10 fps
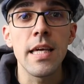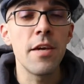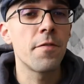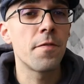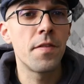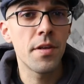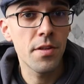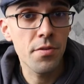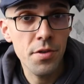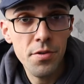If the
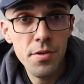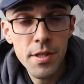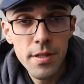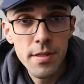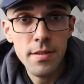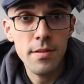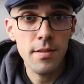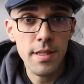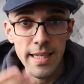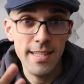interviewer,
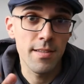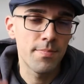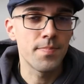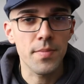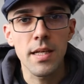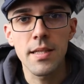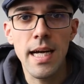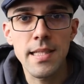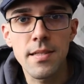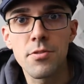the kid,
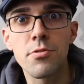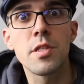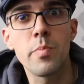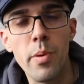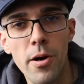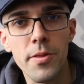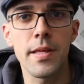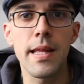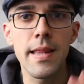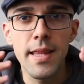doesn't
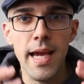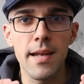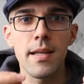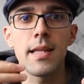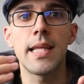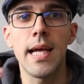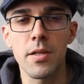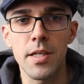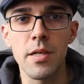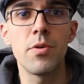respond, then
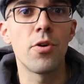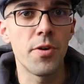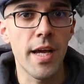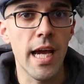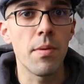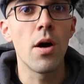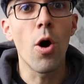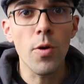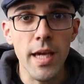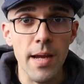tell him your name.
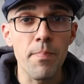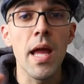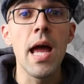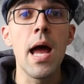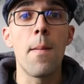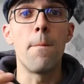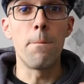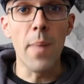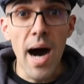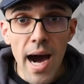Okay,
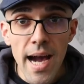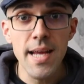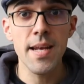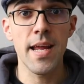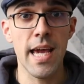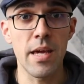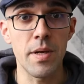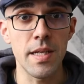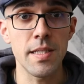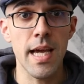my
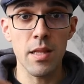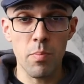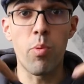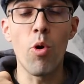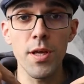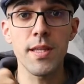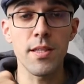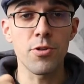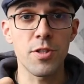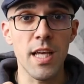name is, and point
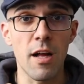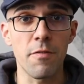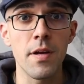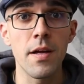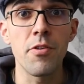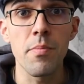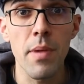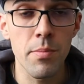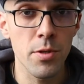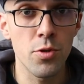at yourself.
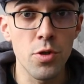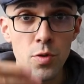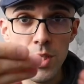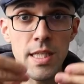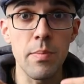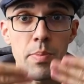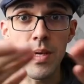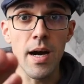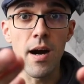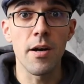Remember to use
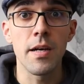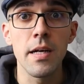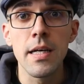TPR.